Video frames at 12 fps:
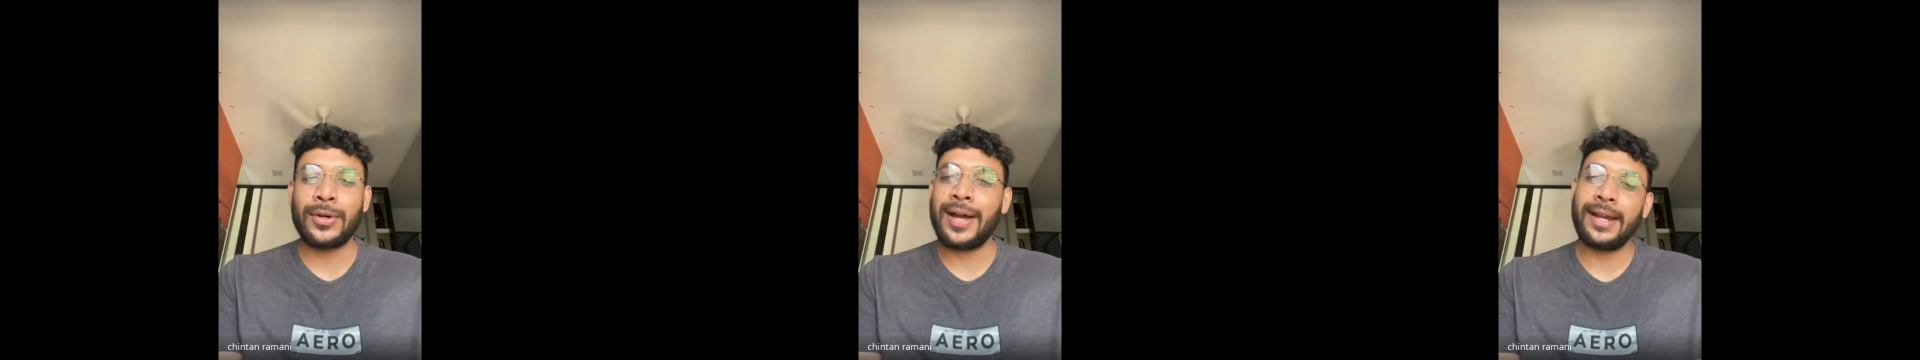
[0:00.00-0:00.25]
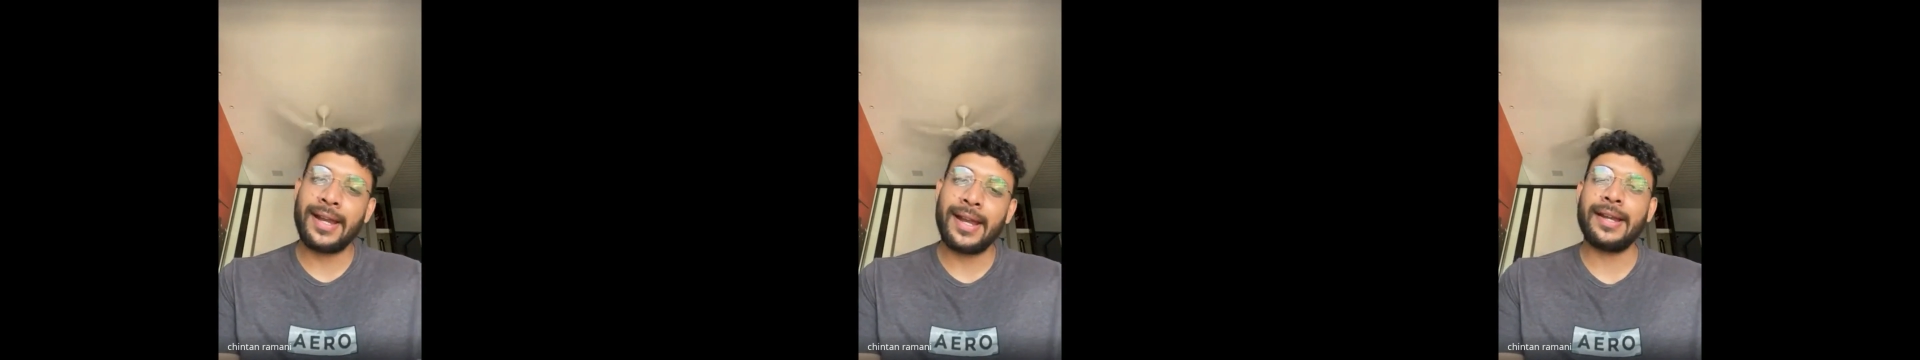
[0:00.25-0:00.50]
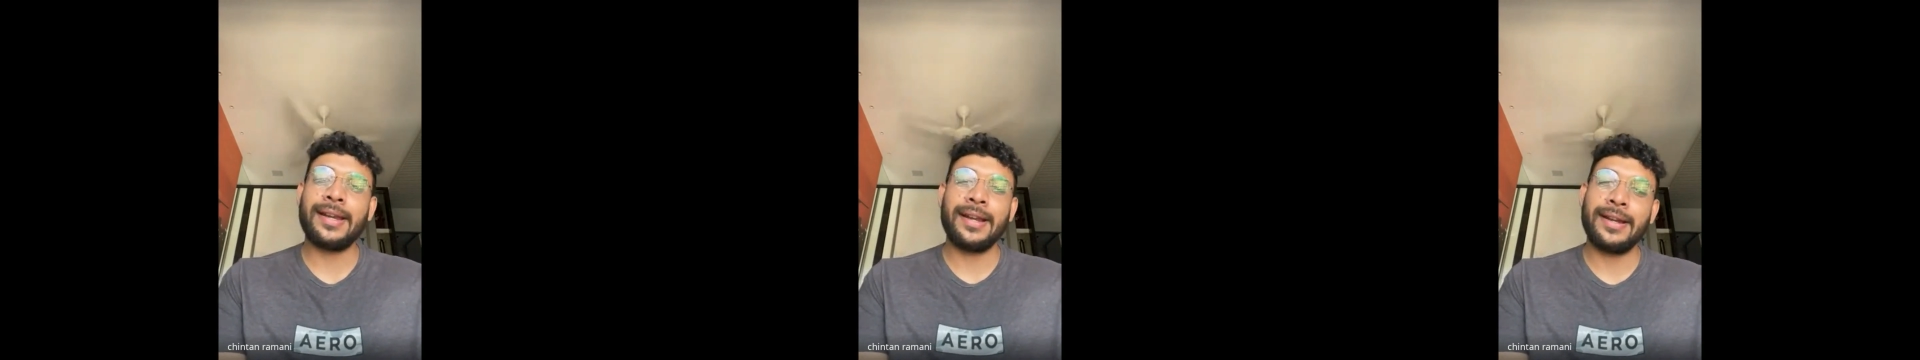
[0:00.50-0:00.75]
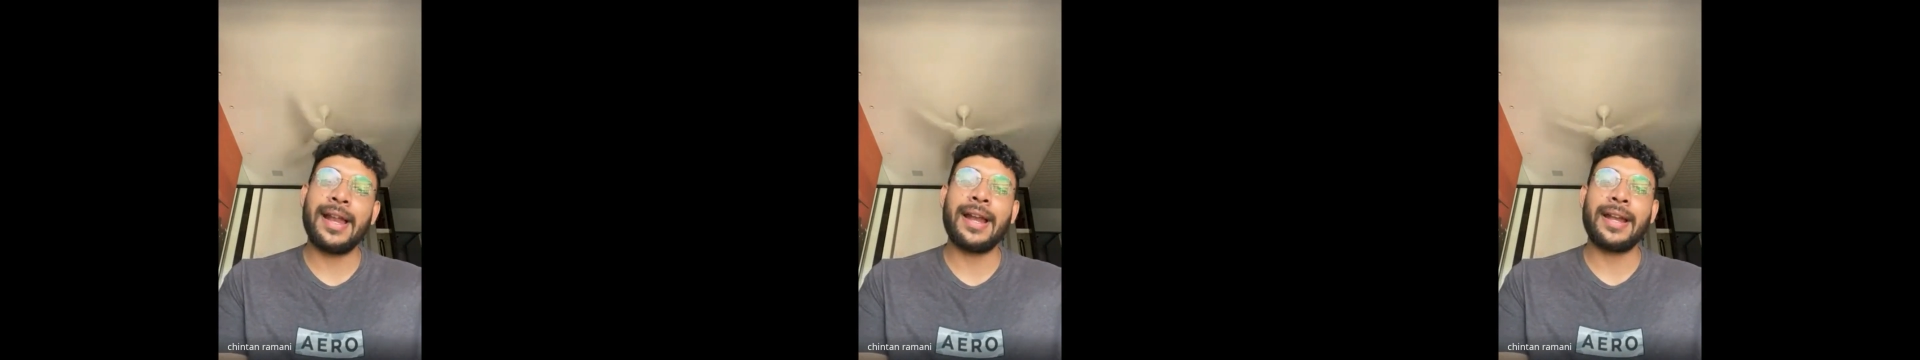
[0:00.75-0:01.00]
and I
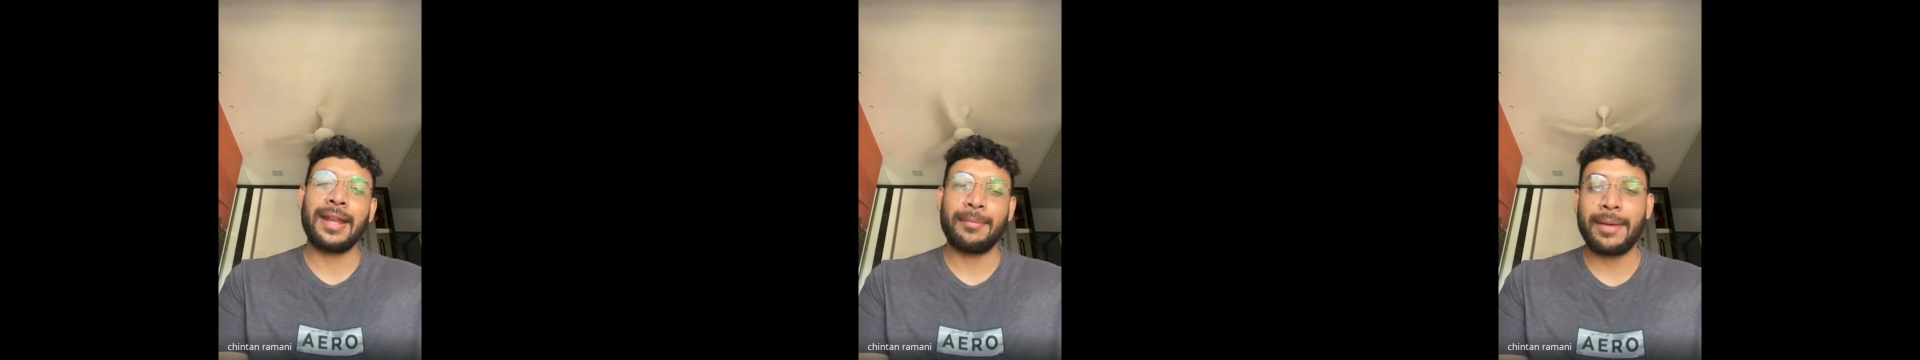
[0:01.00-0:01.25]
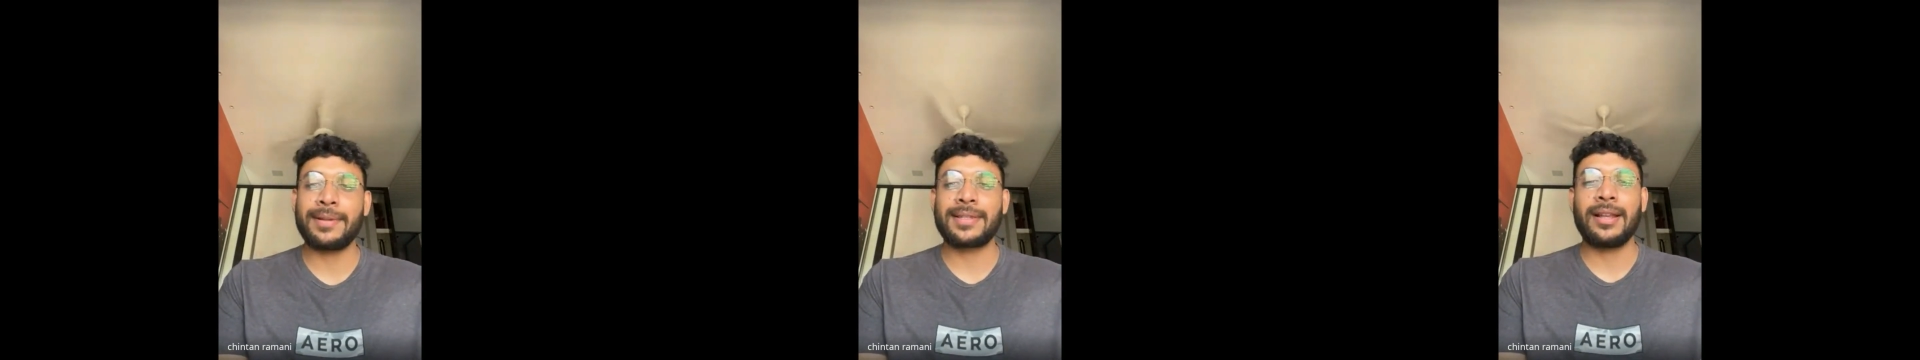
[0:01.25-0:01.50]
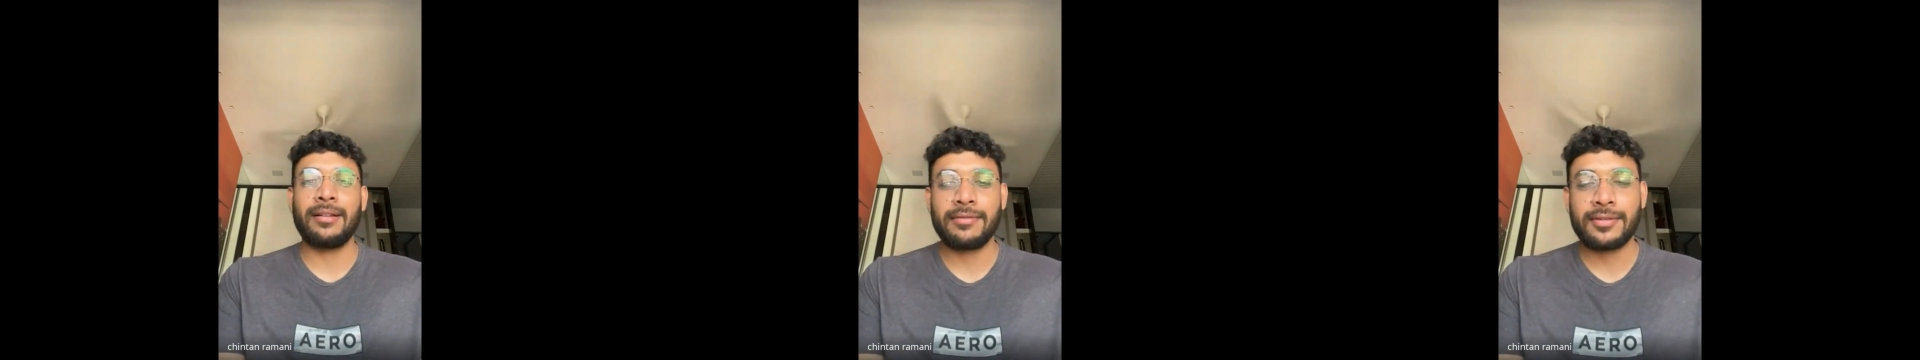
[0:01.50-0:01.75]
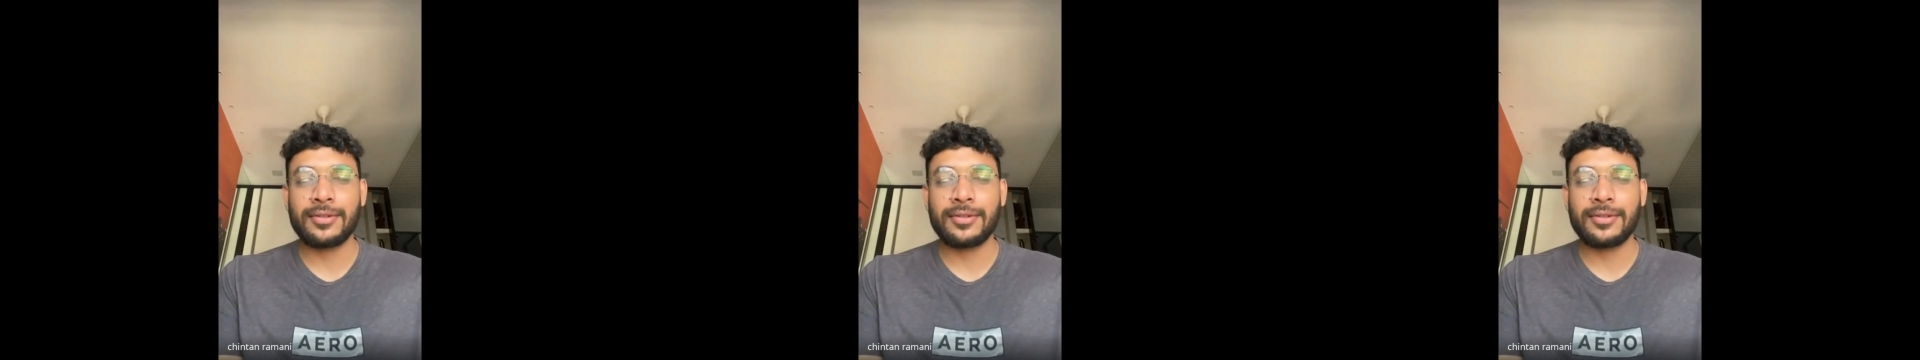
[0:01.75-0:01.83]
did landing by myself.